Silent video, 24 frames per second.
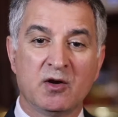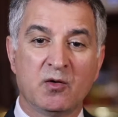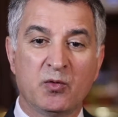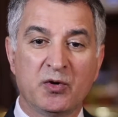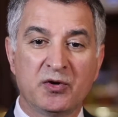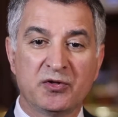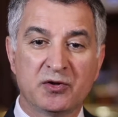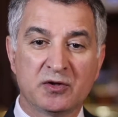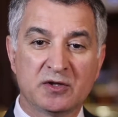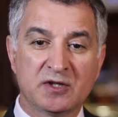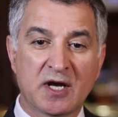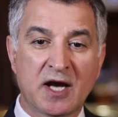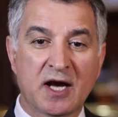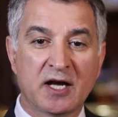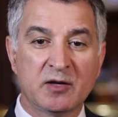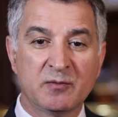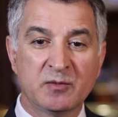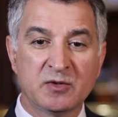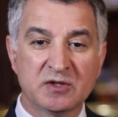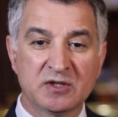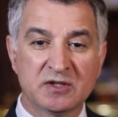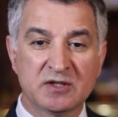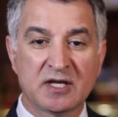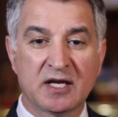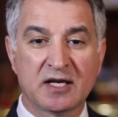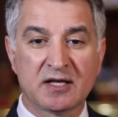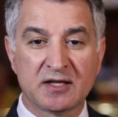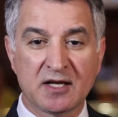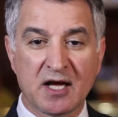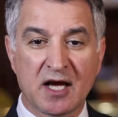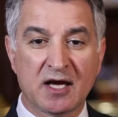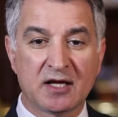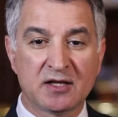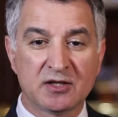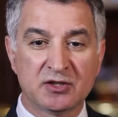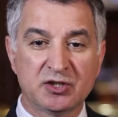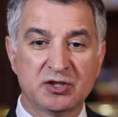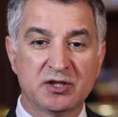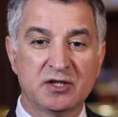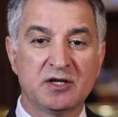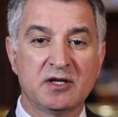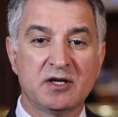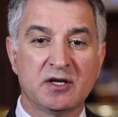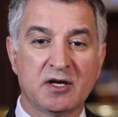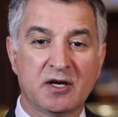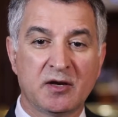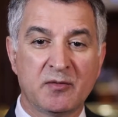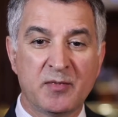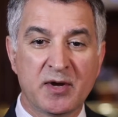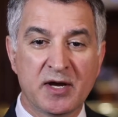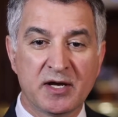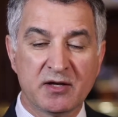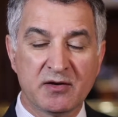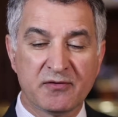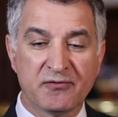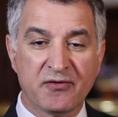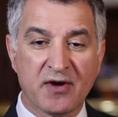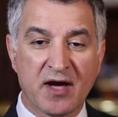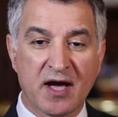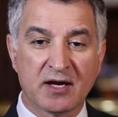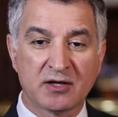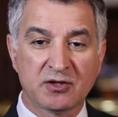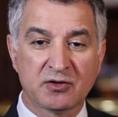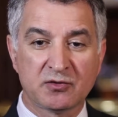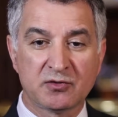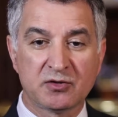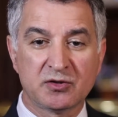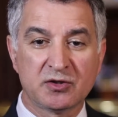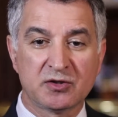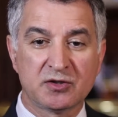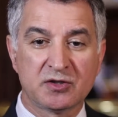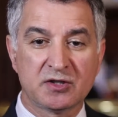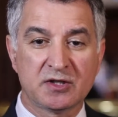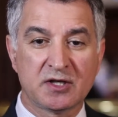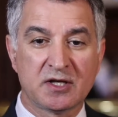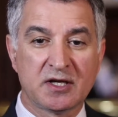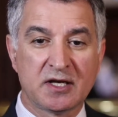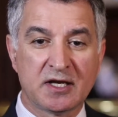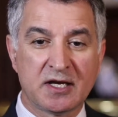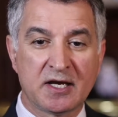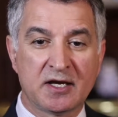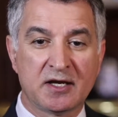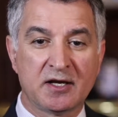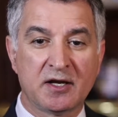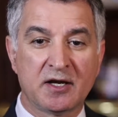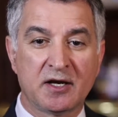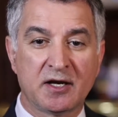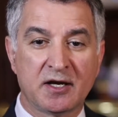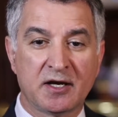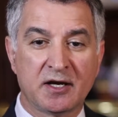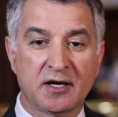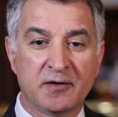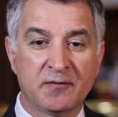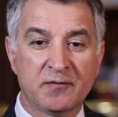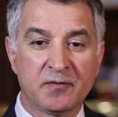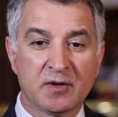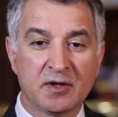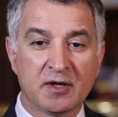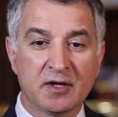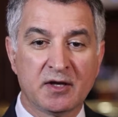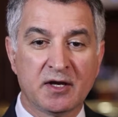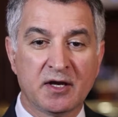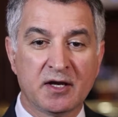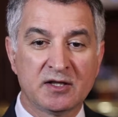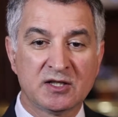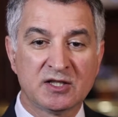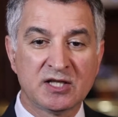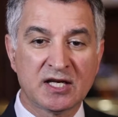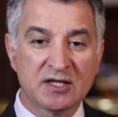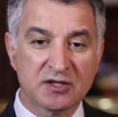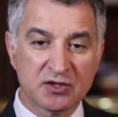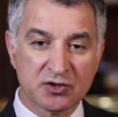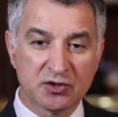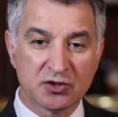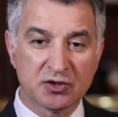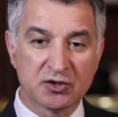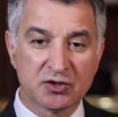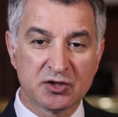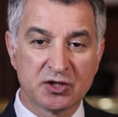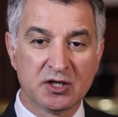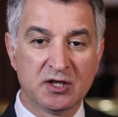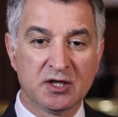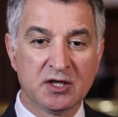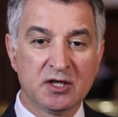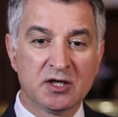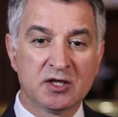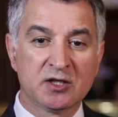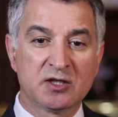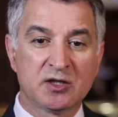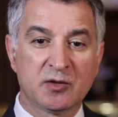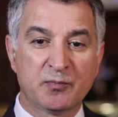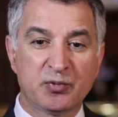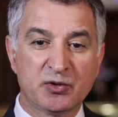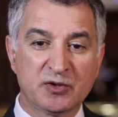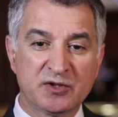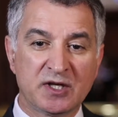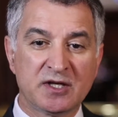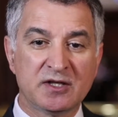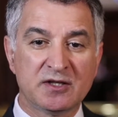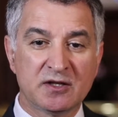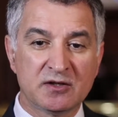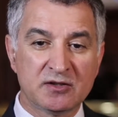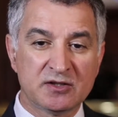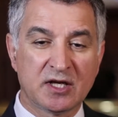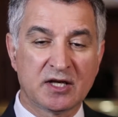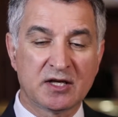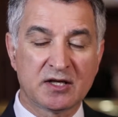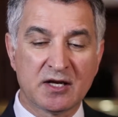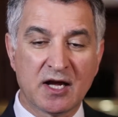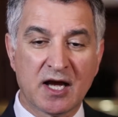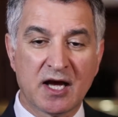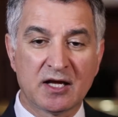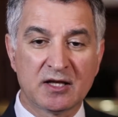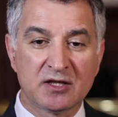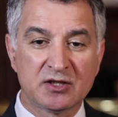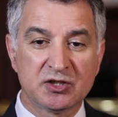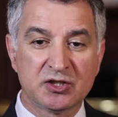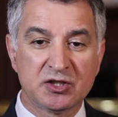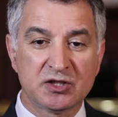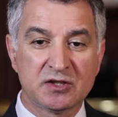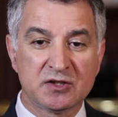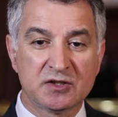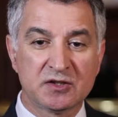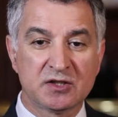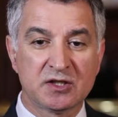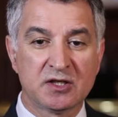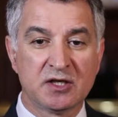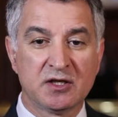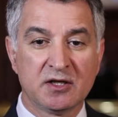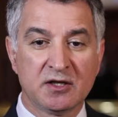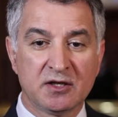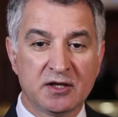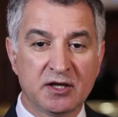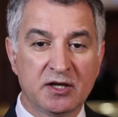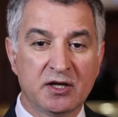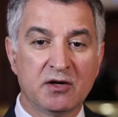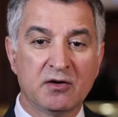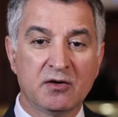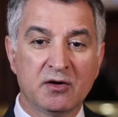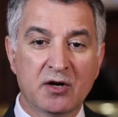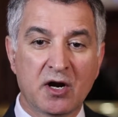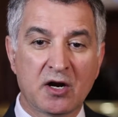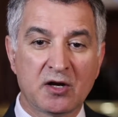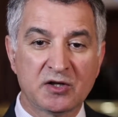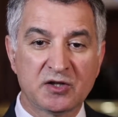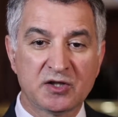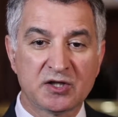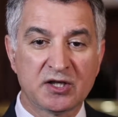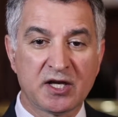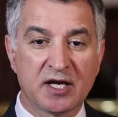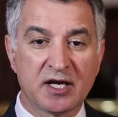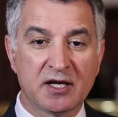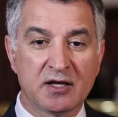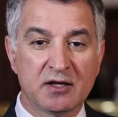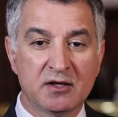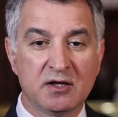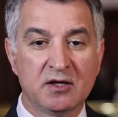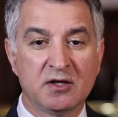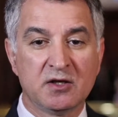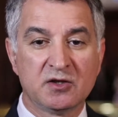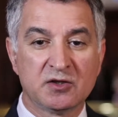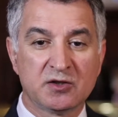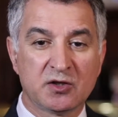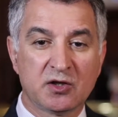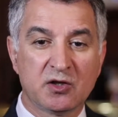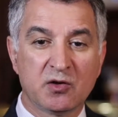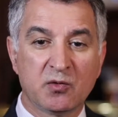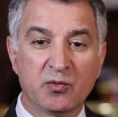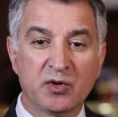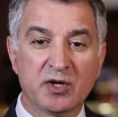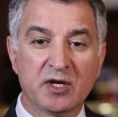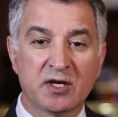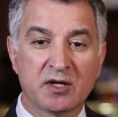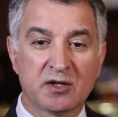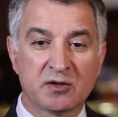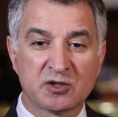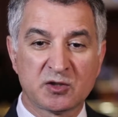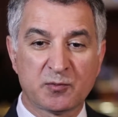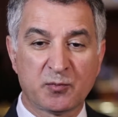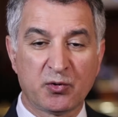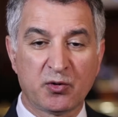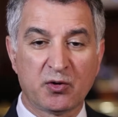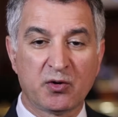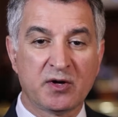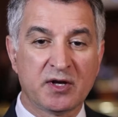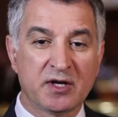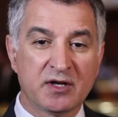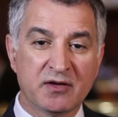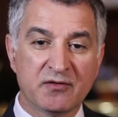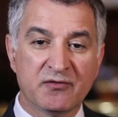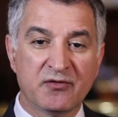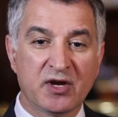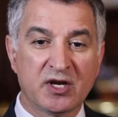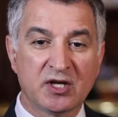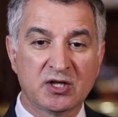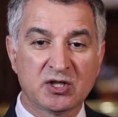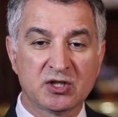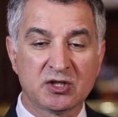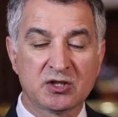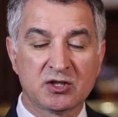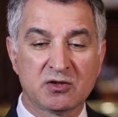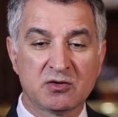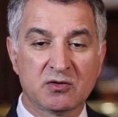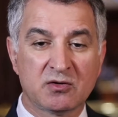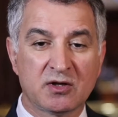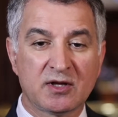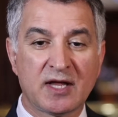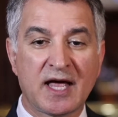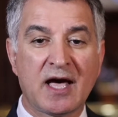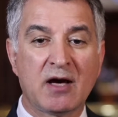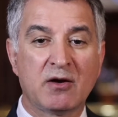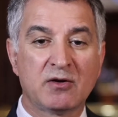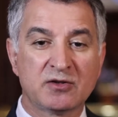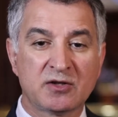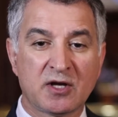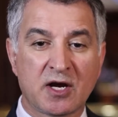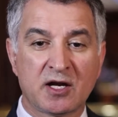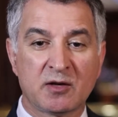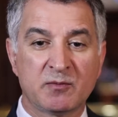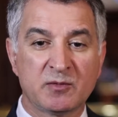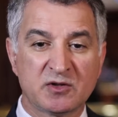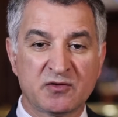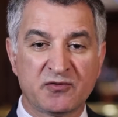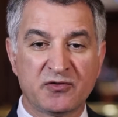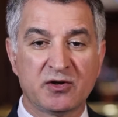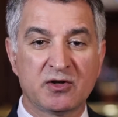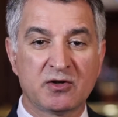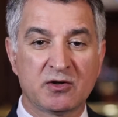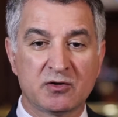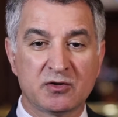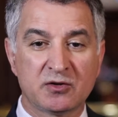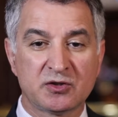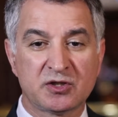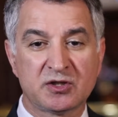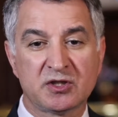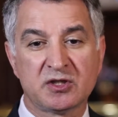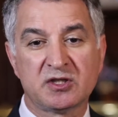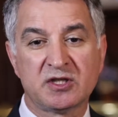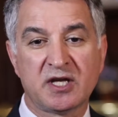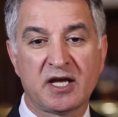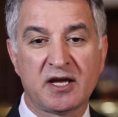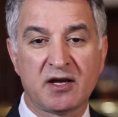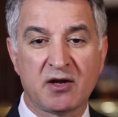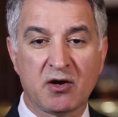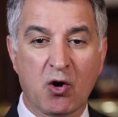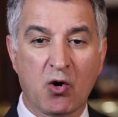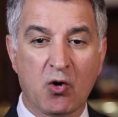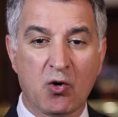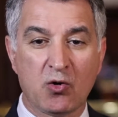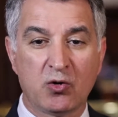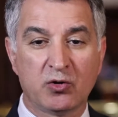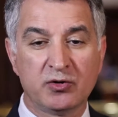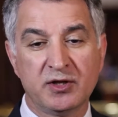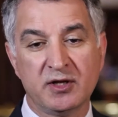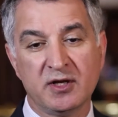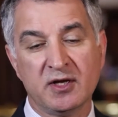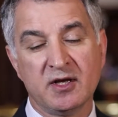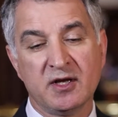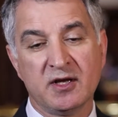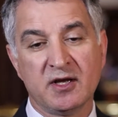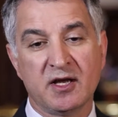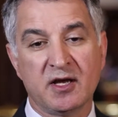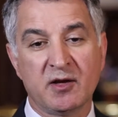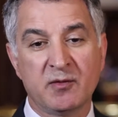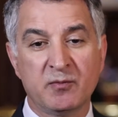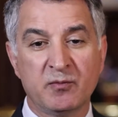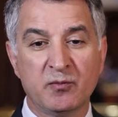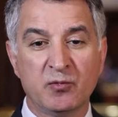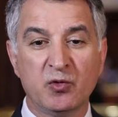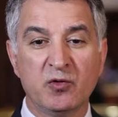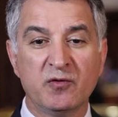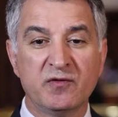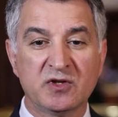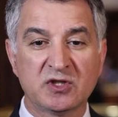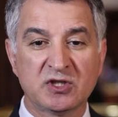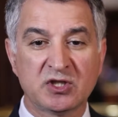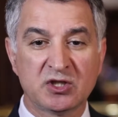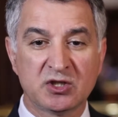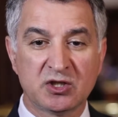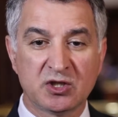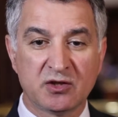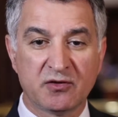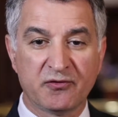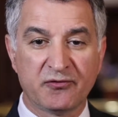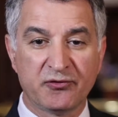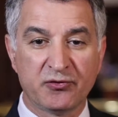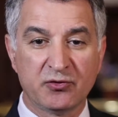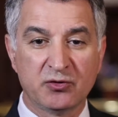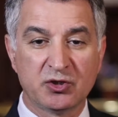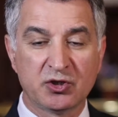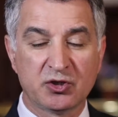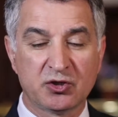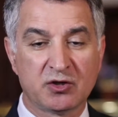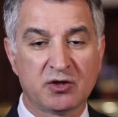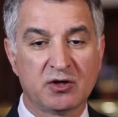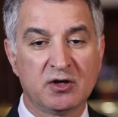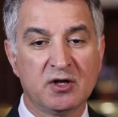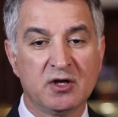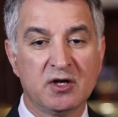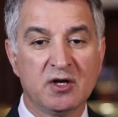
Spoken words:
with autonomous technology manufacturers and testers to present their technologies here in our state so that we can spur innovation to allow autonomous vehicles to take hold and move us into the future.